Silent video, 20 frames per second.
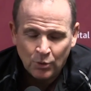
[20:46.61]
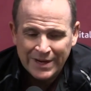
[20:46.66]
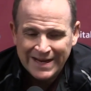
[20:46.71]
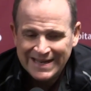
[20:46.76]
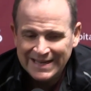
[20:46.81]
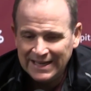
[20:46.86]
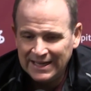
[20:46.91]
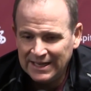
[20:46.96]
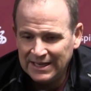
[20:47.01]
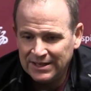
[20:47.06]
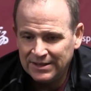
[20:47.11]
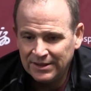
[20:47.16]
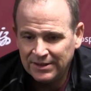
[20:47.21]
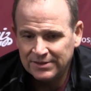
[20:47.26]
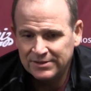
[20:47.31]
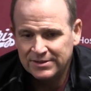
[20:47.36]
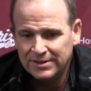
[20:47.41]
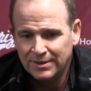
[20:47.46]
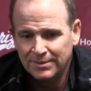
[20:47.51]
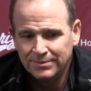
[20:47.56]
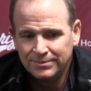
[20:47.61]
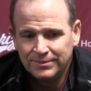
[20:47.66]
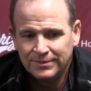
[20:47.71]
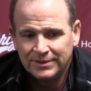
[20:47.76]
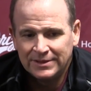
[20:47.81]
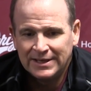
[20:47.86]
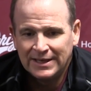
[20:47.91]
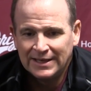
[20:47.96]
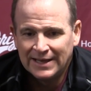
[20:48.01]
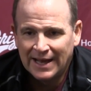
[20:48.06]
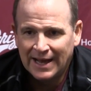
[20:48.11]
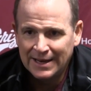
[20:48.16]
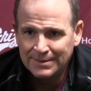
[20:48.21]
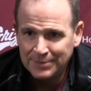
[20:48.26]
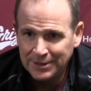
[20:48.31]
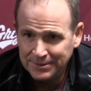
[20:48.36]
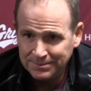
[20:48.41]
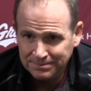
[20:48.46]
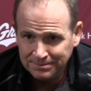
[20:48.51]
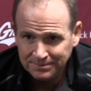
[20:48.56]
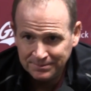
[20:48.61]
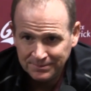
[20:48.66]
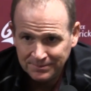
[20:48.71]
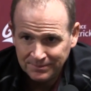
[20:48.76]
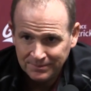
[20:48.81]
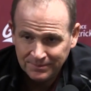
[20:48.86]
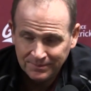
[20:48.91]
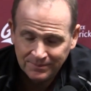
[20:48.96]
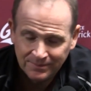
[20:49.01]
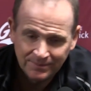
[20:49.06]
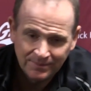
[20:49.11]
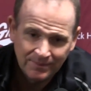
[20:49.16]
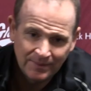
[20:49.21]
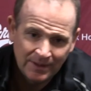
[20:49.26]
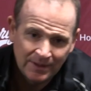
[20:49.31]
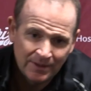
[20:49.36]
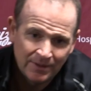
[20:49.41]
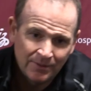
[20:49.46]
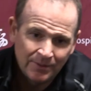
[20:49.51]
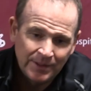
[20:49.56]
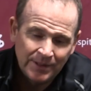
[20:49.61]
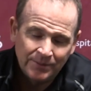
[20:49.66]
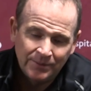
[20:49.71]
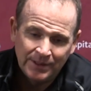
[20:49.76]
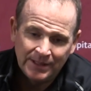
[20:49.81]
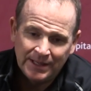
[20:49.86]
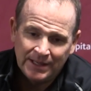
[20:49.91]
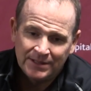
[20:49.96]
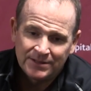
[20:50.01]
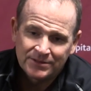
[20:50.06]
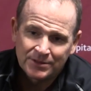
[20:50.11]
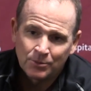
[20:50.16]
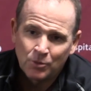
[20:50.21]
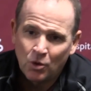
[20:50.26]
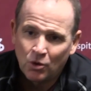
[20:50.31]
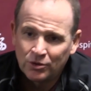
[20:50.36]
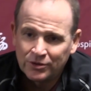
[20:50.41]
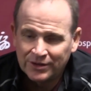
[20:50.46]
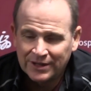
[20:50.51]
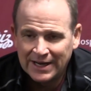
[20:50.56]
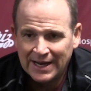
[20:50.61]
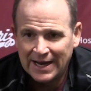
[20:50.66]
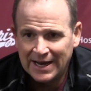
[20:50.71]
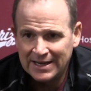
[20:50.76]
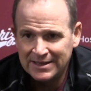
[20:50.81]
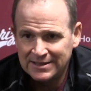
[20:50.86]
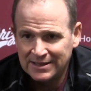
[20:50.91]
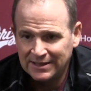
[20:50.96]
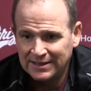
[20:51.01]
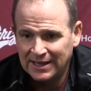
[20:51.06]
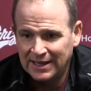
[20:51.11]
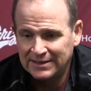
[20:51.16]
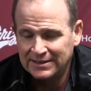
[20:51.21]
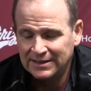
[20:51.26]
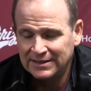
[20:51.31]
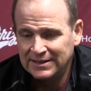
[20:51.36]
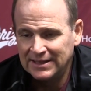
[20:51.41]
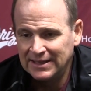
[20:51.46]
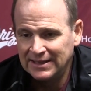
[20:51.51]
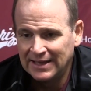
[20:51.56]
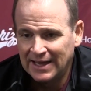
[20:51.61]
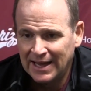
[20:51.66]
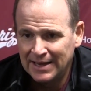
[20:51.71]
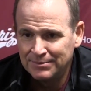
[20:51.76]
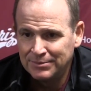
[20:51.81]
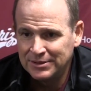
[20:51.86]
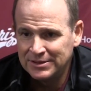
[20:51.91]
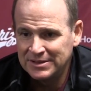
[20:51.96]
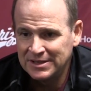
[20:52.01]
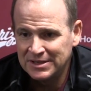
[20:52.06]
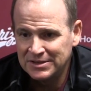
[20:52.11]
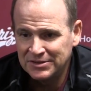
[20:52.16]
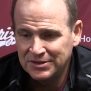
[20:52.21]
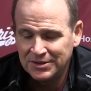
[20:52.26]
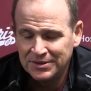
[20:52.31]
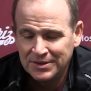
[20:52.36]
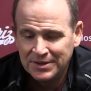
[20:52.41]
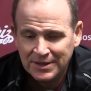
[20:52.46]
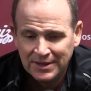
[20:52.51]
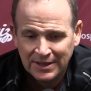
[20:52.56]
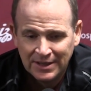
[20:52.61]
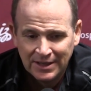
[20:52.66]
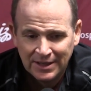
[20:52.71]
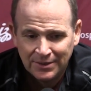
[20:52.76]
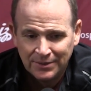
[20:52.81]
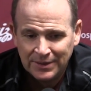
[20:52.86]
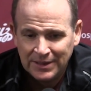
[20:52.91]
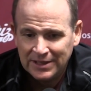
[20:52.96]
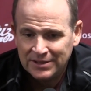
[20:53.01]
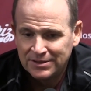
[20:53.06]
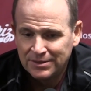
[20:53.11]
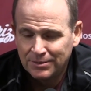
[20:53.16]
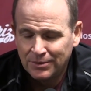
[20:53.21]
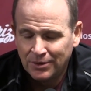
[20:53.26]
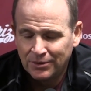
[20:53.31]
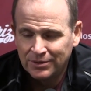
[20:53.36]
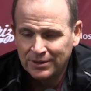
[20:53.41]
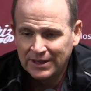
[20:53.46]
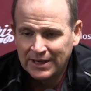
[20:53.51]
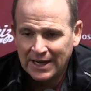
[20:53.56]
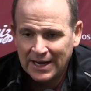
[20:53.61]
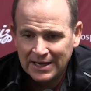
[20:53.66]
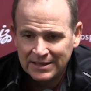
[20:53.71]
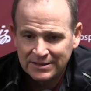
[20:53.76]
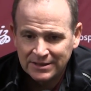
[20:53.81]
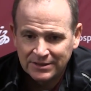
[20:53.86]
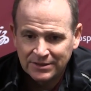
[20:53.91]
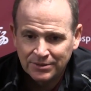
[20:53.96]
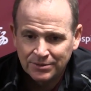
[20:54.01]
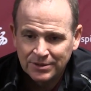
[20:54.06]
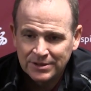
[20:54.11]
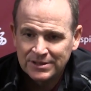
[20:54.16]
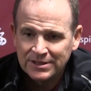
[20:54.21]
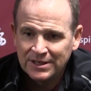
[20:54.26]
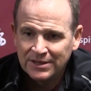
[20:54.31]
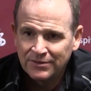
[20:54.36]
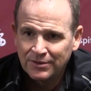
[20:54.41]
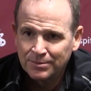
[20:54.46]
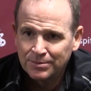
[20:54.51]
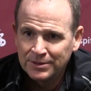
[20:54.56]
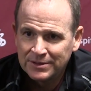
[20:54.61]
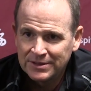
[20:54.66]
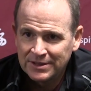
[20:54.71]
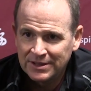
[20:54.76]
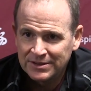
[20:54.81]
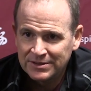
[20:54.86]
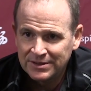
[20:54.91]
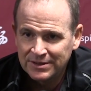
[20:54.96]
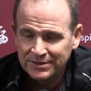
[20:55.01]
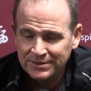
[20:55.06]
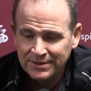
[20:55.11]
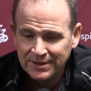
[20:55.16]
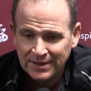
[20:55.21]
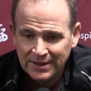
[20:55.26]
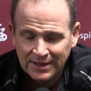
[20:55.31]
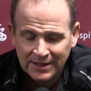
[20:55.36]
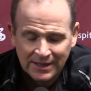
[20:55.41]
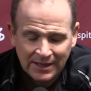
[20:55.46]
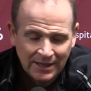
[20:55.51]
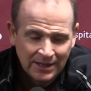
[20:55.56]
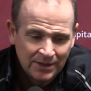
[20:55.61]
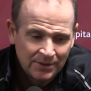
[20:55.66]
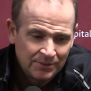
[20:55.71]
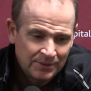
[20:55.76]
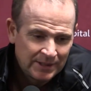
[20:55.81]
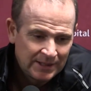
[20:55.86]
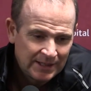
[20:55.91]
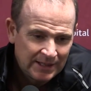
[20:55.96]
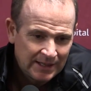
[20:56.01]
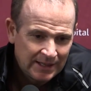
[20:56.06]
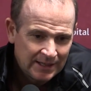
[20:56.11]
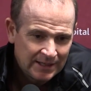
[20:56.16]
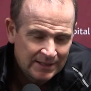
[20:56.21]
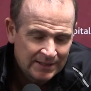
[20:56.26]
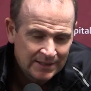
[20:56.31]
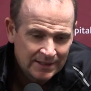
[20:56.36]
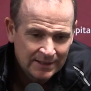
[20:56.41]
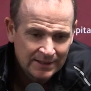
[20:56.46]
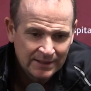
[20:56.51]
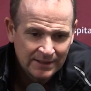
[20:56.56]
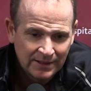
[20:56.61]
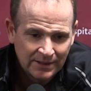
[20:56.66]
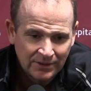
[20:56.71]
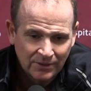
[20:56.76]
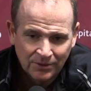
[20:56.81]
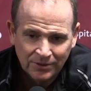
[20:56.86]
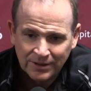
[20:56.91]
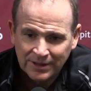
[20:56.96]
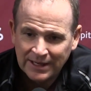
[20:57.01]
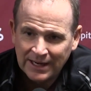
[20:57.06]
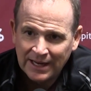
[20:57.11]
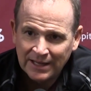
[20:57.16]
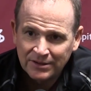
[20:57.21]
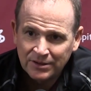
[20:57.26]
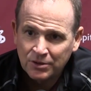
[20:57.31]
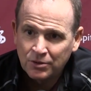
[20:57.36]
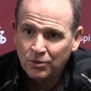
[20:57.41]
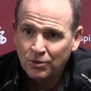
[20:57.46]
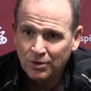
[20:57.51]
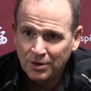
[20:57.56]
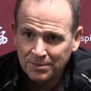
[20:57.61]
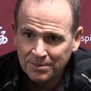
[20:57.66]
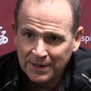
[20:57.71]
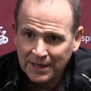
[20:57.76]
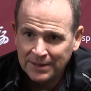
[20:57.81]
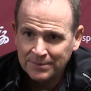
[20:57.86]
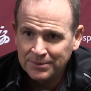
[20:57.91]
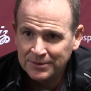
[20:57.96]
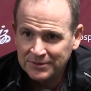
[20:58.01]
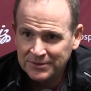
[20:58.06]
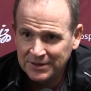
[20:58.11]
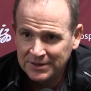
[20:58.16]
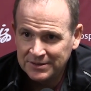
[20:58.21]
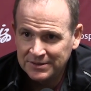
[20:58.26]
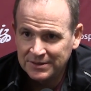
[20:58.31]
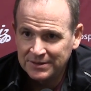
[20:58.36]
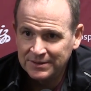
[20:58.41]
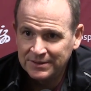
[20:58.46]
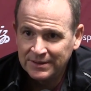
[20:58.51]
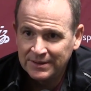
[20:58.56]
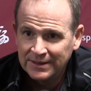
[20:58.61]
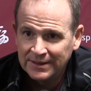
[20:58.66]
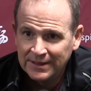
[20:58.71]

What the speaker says: We need some D linemen. You know, we need some older guys at the D line position. We need some older guys at the receiver position. We need an older guy at the quarterback position.